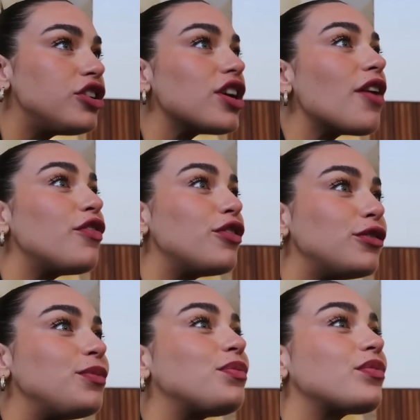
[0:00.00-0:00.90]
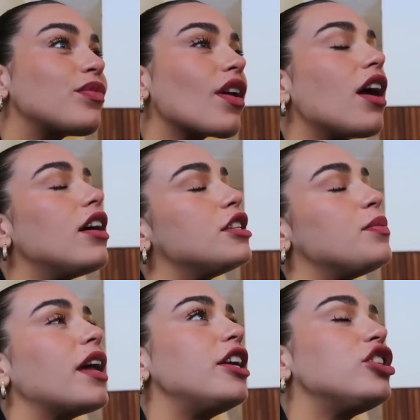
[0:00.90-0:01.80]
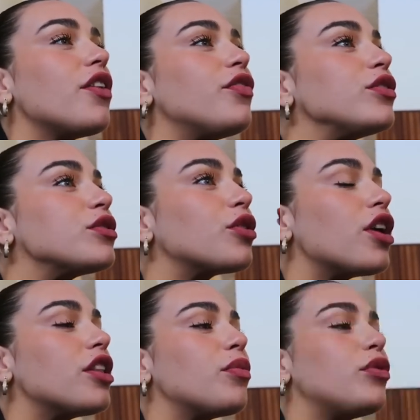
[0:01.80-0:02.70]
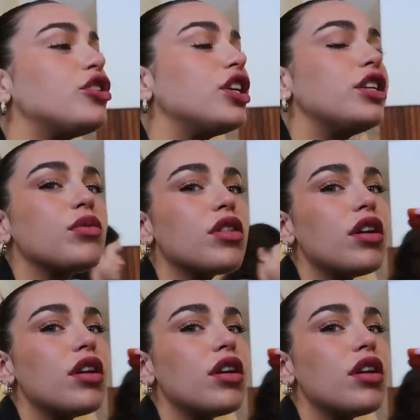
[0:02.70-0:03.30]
The jaffle. The spaghetti jaffles, and you put cheese with it.